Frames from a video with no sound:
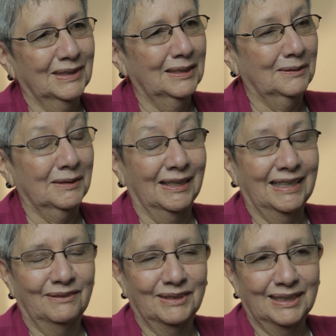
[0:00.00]
you know, not
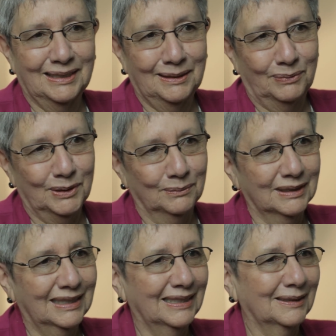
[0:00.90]
having any
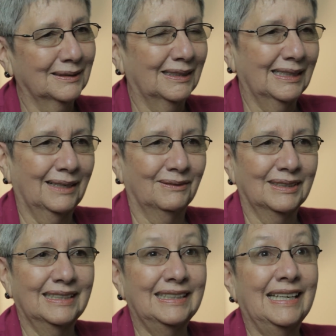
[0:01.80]
pubic hair, not
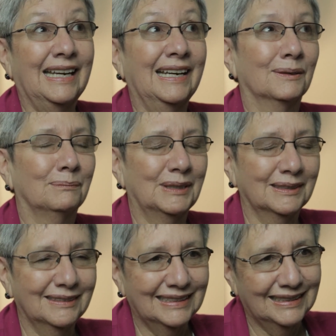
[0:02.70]
having any hair,
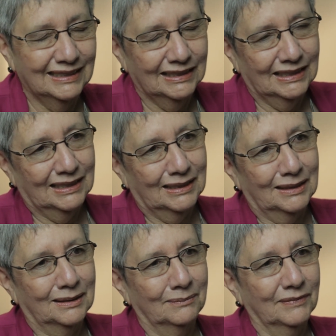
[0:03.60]
period.
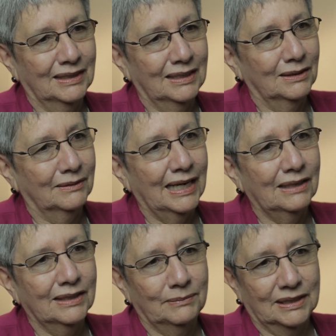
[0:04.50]
Um, you know, and how
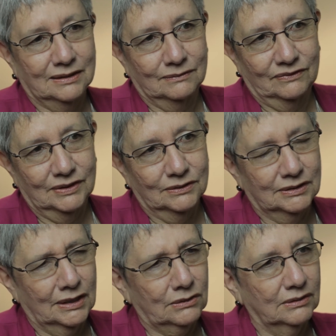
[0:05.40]
that makes them feel
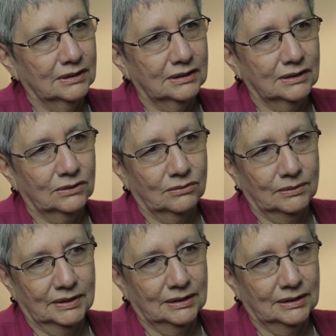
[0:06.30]
sexually is extremely